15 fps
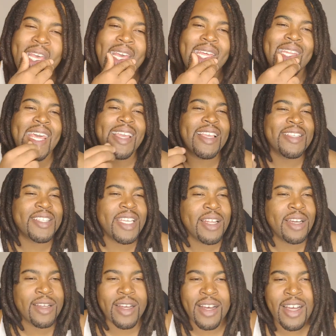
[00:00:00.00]
They can see the
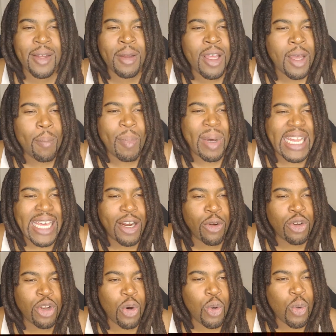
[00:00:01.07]
gun, but they don't
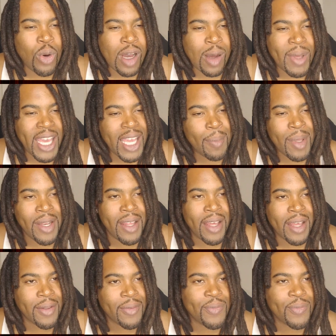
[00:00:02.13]
know who I'm aiming at